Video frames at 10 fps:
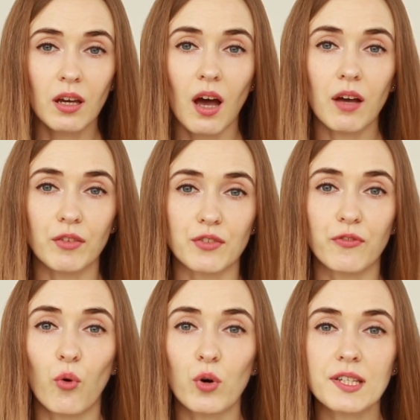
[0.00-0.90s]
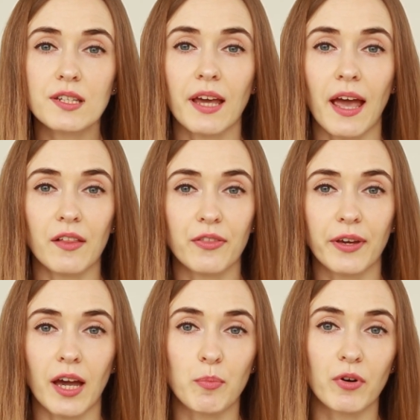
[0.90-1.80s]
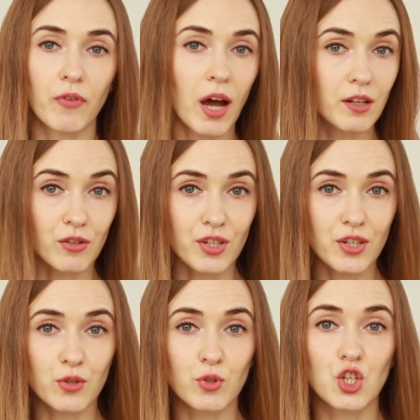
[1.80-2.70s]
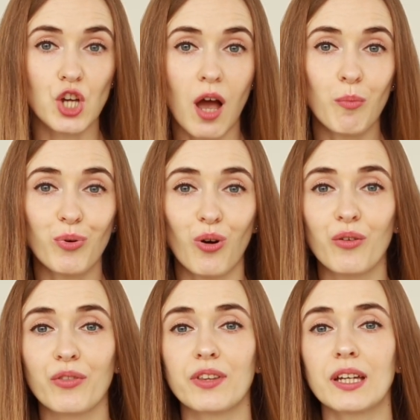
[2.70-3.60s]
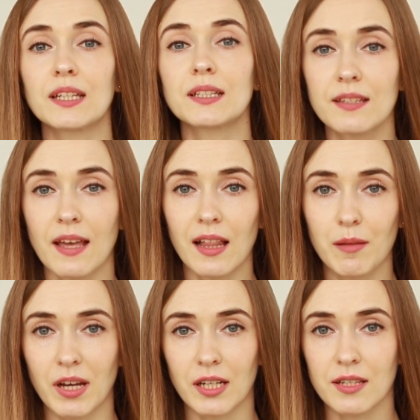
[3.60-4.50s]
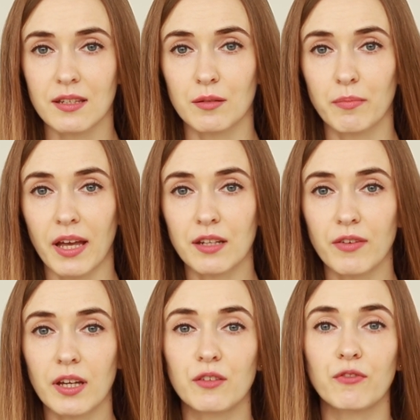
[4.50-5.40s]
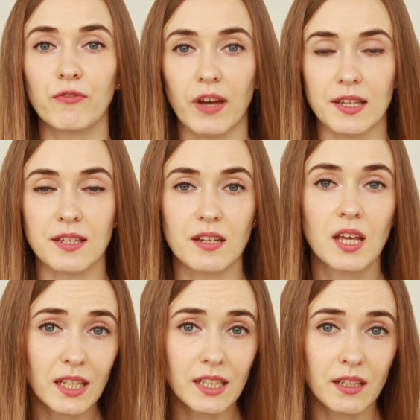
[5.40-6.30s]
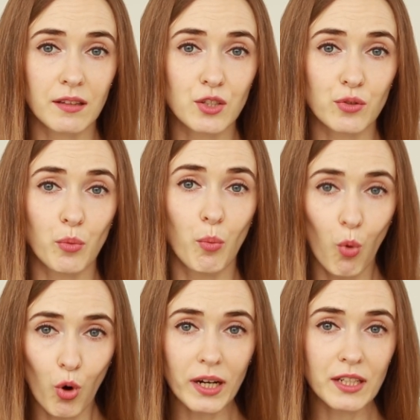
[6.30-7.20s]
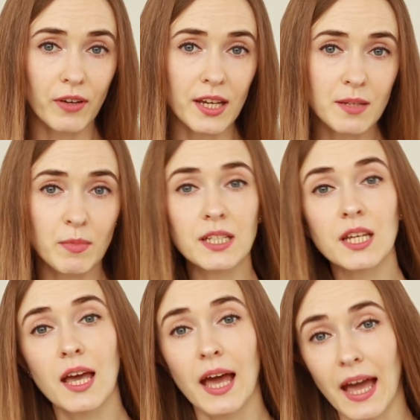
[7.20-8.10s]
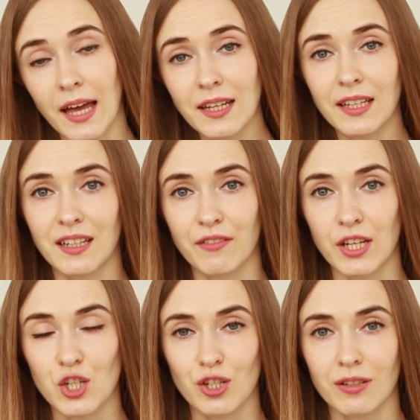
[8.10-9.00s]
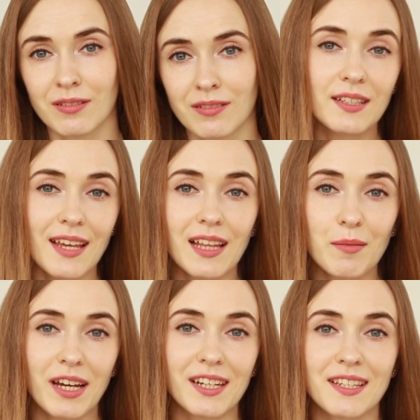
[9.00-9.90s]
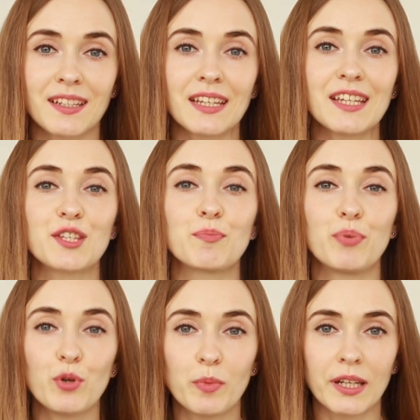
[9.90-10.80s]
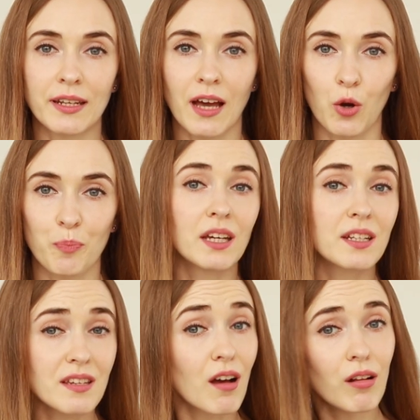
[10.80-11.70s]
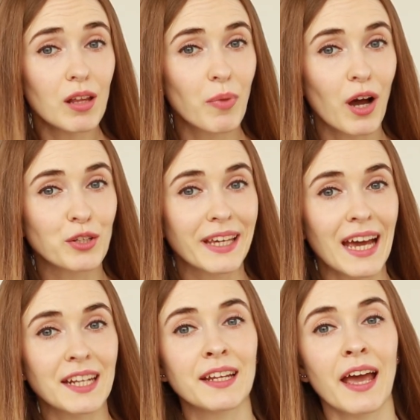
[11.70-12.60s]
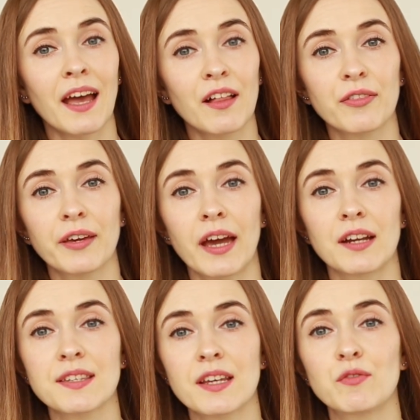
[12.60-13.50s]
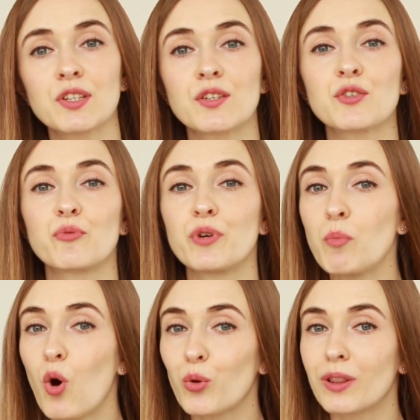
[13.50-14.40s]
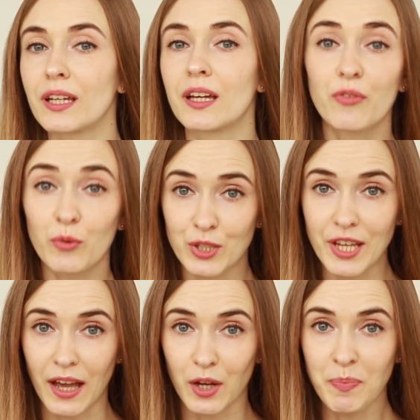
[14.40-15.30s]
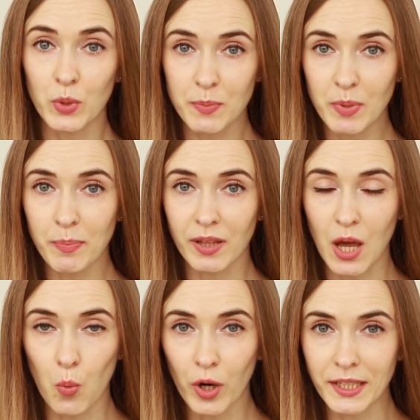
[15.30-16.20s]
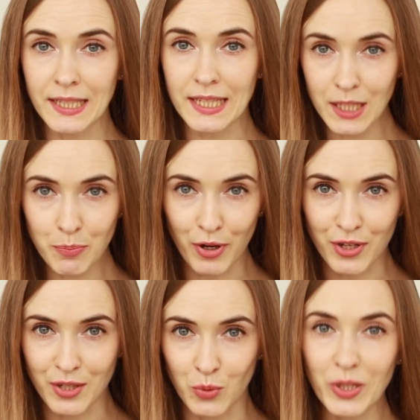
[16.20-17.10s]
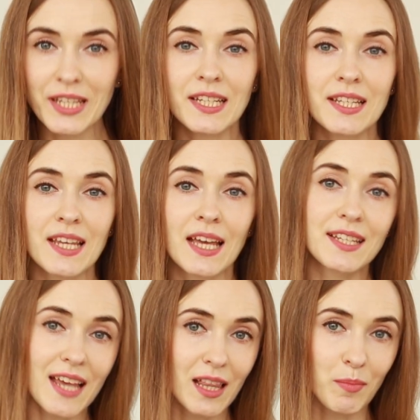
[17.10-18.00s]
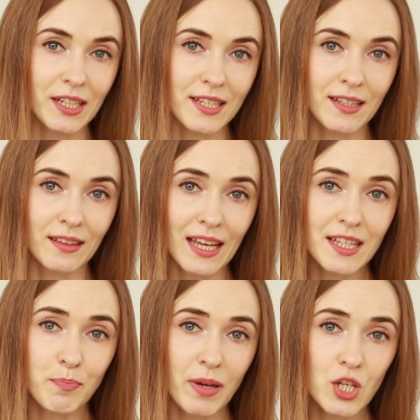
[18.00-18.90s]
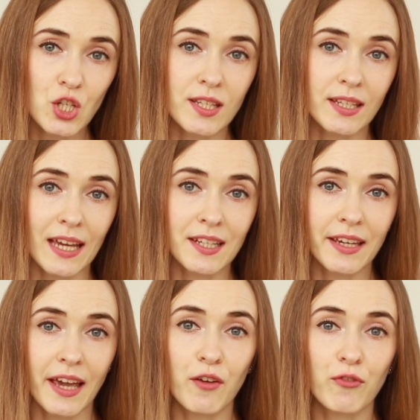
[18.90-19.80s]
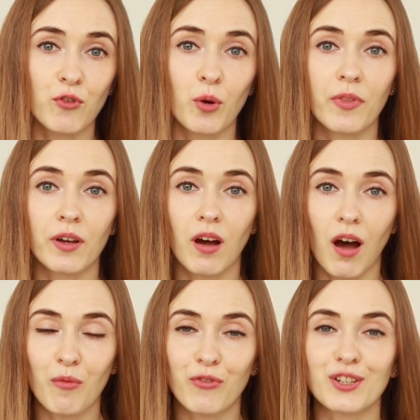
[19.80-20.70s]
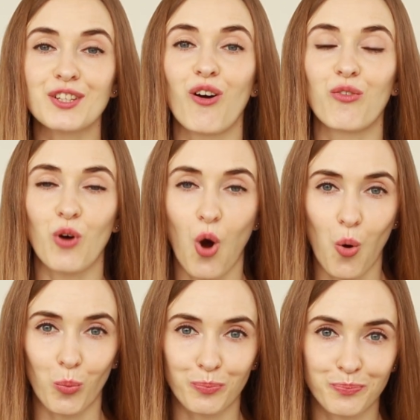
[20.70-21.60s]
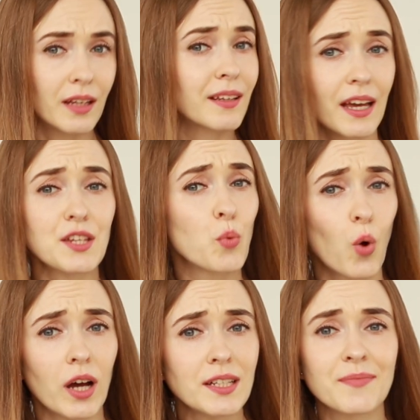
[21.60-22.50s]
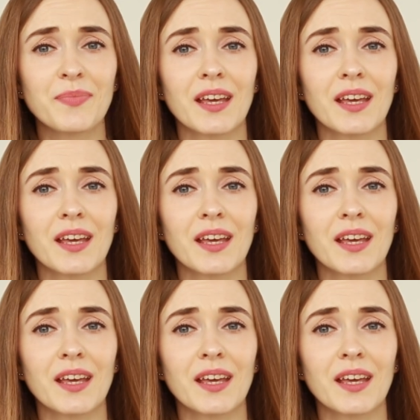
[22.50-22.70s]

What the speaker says: COVID forced healthcare providers to jump on the telemedicine bandwagon fast, leading to more investment and innovation. Telemedicine is booming now. It's all about getting healthcare services remotely through tech. With people avoiding in-person visits, telemedicine lets patients get care from the comfort of home. And guess what?